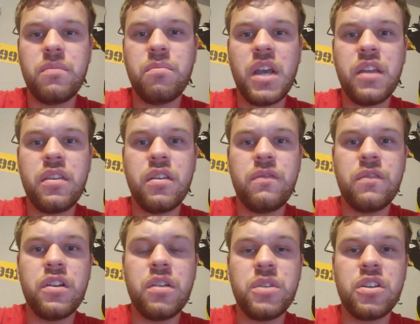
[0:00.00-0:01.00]
method for
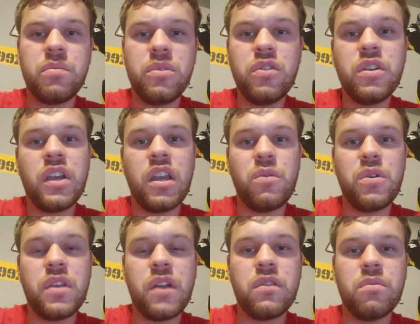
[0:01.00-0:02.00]
him to communicate
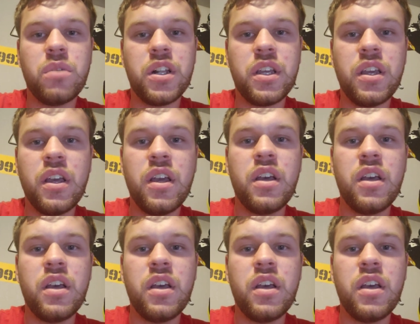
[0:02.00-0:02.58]
with everybody.